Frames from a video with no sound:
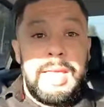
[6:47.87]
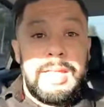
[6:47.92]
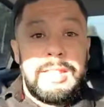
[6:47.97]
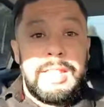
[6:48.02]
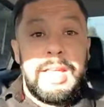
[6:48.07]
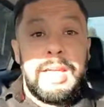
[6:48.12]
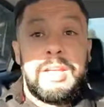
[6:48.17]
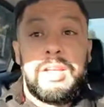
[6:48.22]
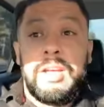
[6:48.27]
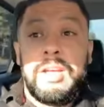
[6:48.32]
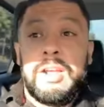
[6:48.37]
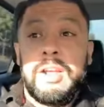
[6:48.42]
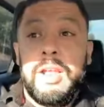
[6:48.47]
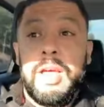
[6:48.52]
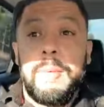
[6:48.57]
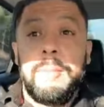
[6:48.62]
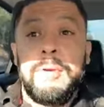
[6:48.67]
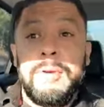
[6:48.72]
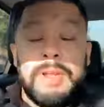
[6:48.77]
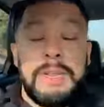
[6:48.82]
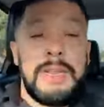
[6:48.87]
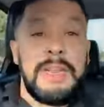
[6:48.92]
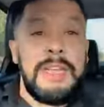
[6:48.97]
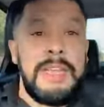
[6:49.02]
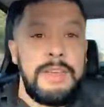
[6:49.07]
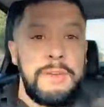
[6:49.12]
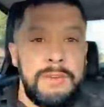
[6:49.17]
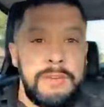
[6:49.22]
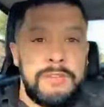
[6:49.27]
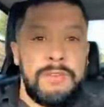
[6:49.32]
and the conglomerate
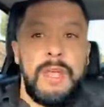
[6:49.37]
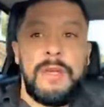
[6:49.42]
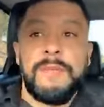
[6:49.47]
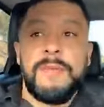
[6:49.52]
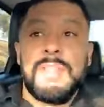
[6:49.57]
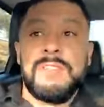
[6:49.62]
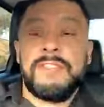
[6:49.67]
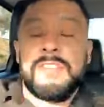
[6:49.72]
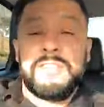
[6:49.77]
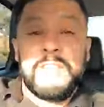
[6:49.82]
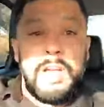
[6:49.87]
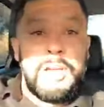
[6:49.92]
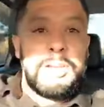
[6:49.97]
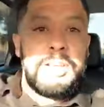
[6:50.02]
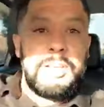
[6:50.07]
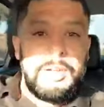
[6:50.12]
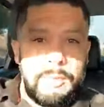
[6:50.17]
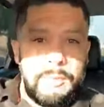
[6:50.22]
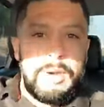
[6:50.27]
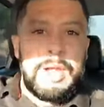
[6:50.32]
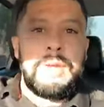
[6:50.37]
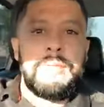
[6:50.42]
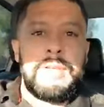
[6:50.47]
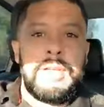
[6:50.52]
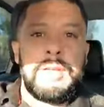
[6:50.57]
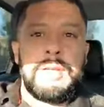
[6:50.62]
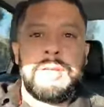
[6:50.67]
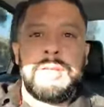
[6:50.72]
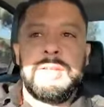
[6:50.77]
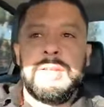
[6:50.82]
leaders of Saudi
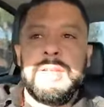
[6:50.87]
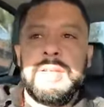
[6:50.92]
Arabia